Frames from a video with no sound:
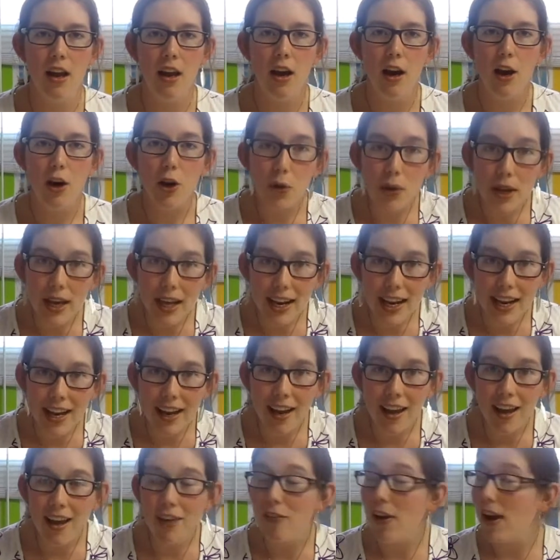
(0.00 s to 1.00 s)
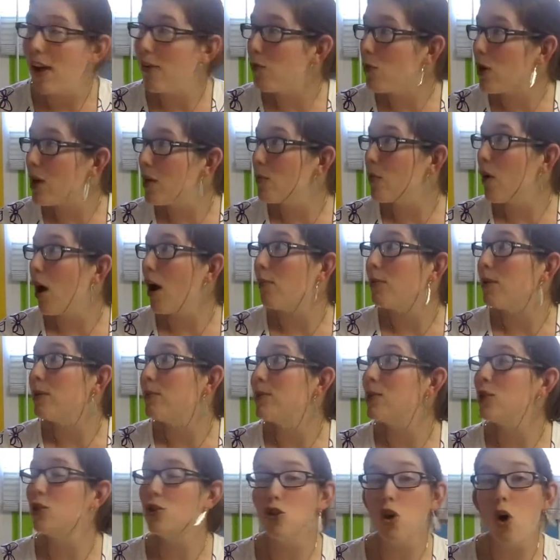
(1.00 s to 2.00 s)
Are you kidding? If I have weight problems,
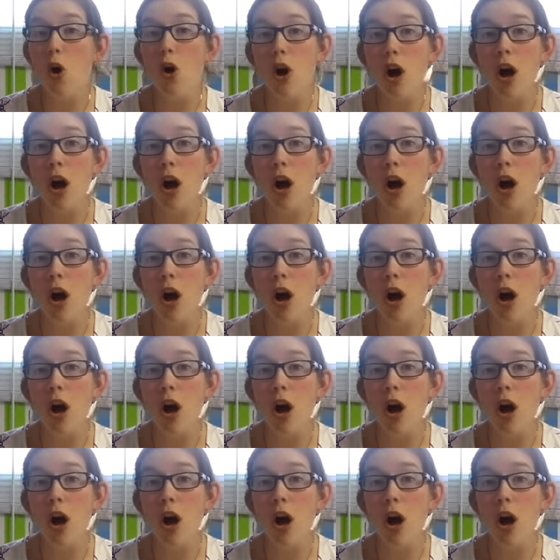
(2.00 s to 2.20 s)
don't